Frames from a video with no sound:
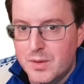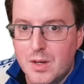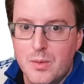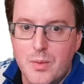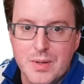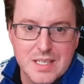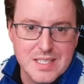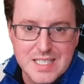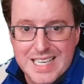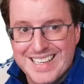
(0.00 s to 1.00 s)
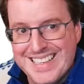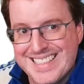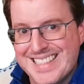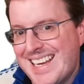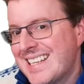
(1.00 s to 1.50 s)
And what we can see
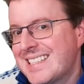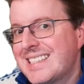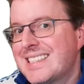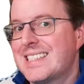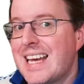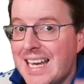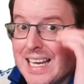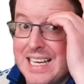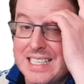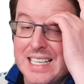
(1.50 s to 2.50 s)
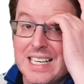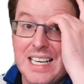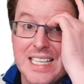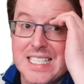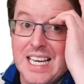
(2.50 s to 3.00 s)
is that tag, that
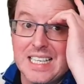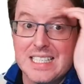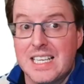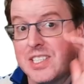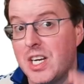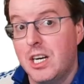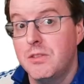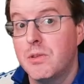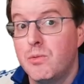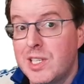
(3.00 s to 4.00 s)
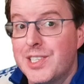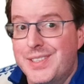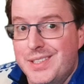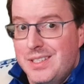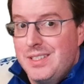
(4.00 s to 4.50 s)
class tag, has actually
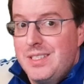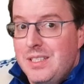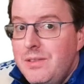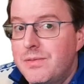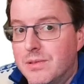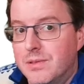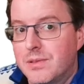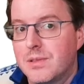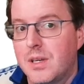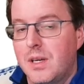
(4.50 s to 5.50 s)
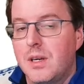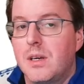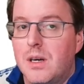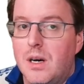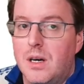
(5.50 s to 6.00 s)
overridden the default
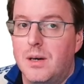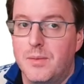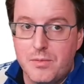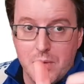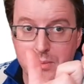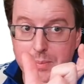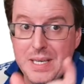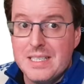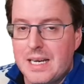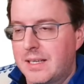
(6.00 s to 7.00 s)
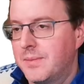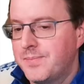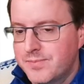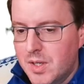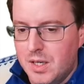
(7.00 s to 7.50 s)
from the P tag
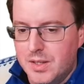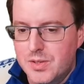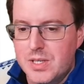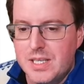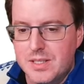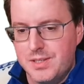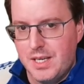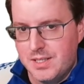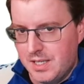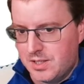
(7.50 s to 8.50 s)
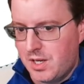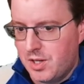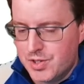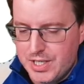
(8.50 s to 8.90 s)
that's in the CSS style